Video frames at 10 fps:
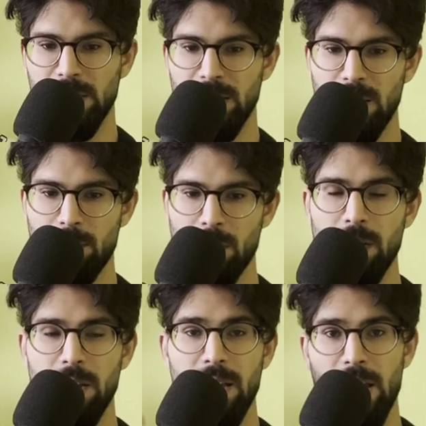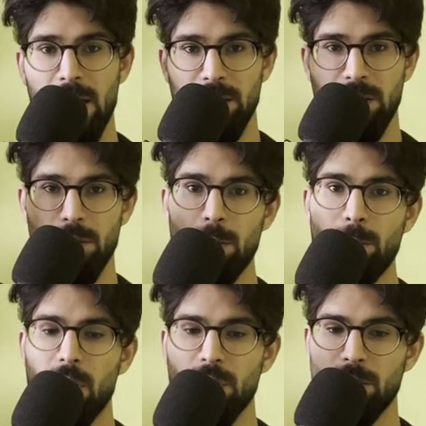the liver and in different
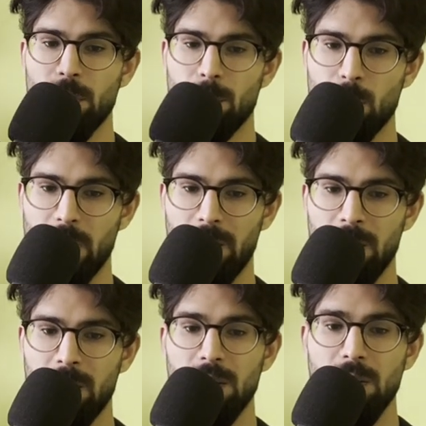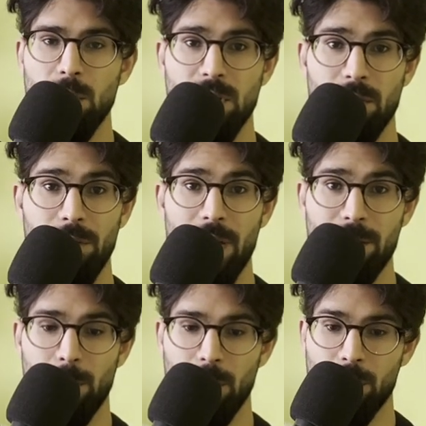parts of your brain using fat
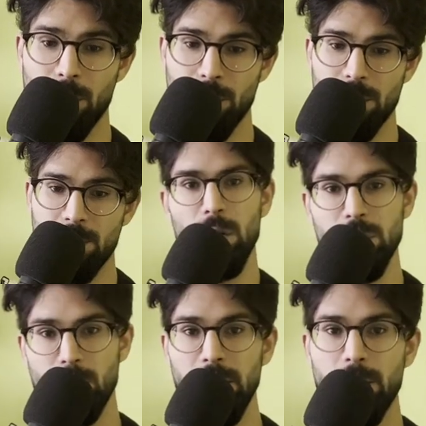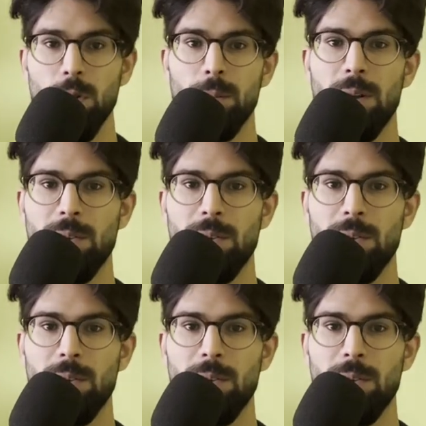molecules. What's really cool about